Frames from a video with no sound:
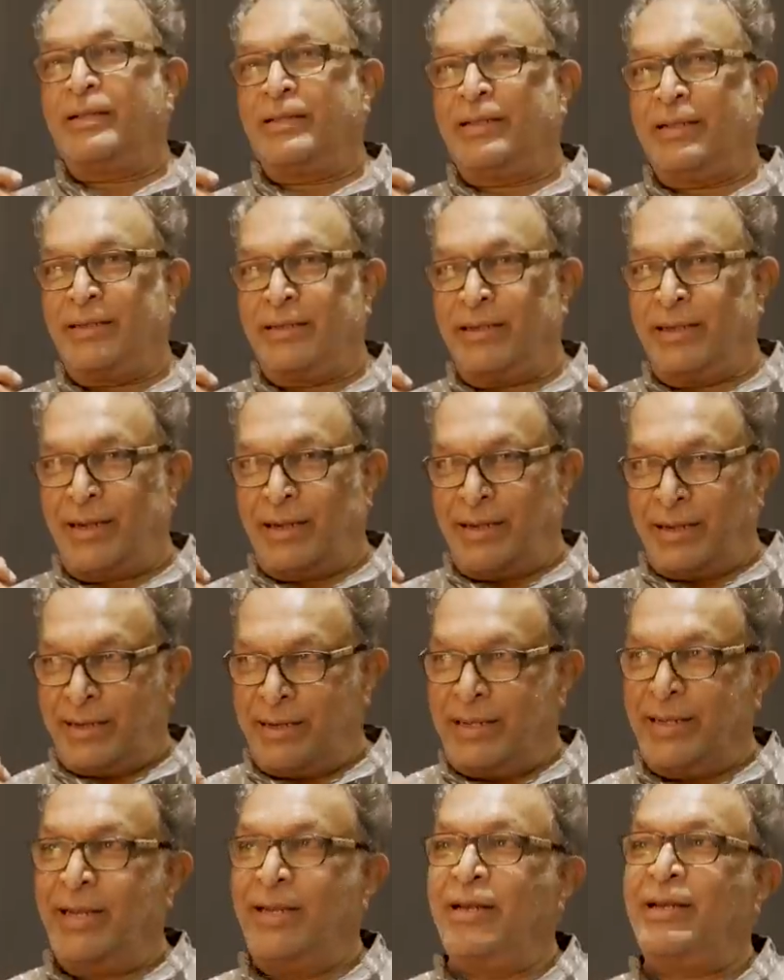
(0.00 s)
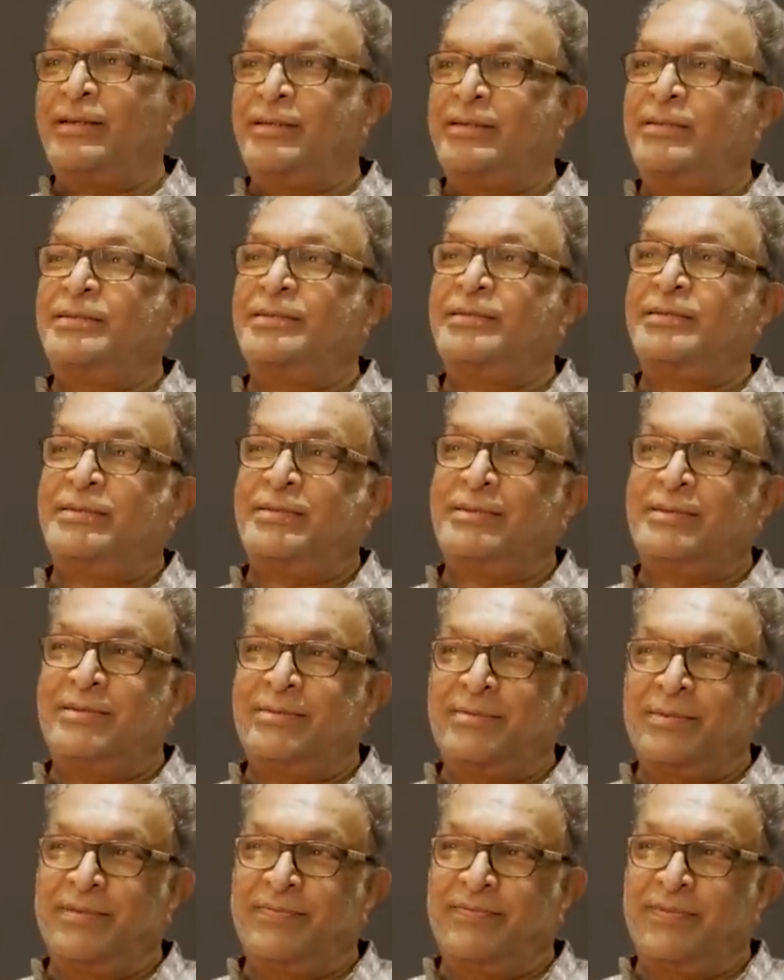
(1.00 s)
Then again,
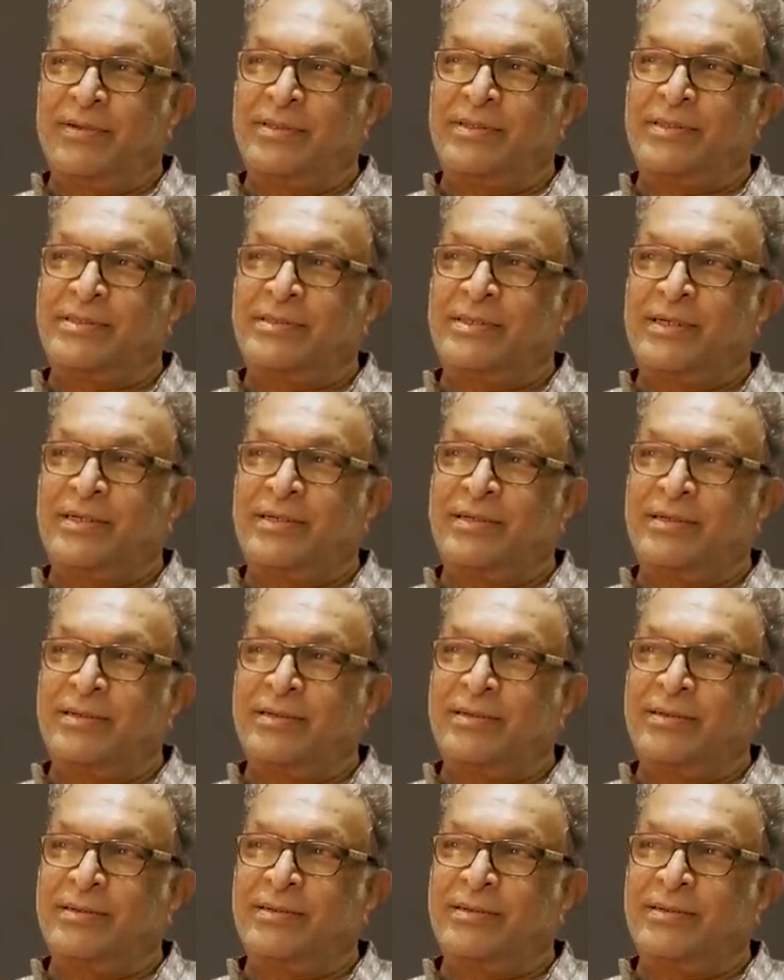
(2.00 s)
my father said,